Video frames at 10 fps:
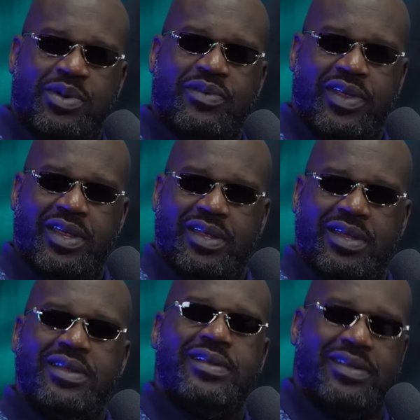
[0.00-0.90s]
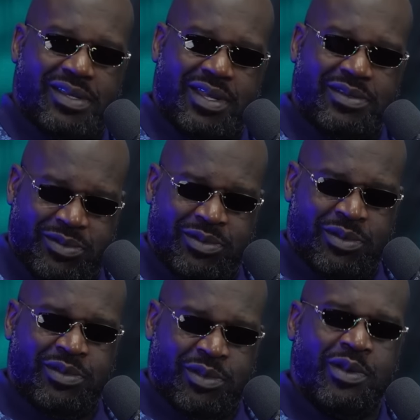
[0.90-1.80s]
movie. Yeah. And
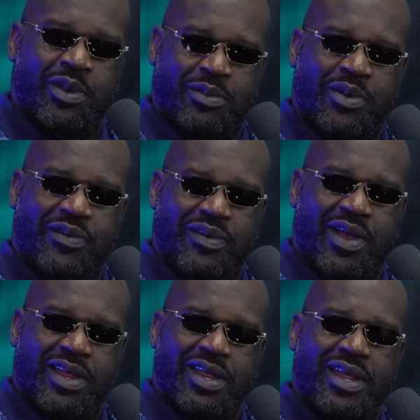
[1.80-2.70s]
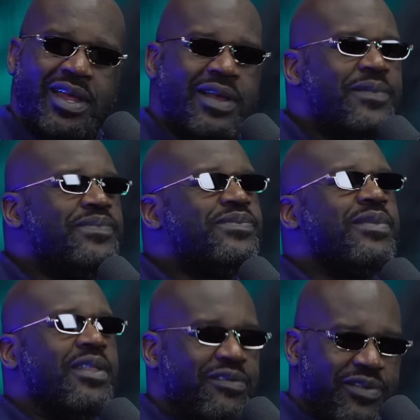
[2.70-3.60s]
you, you, know the movie, right? The fish.
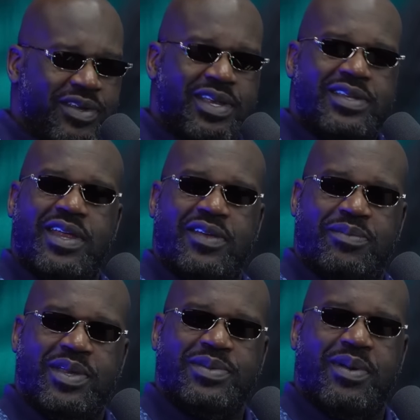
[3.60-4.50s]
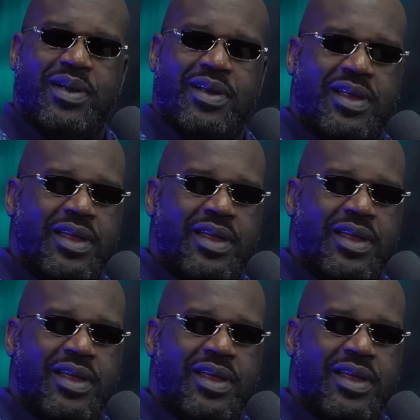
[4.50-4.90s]
The fish that saved Pittsburgh,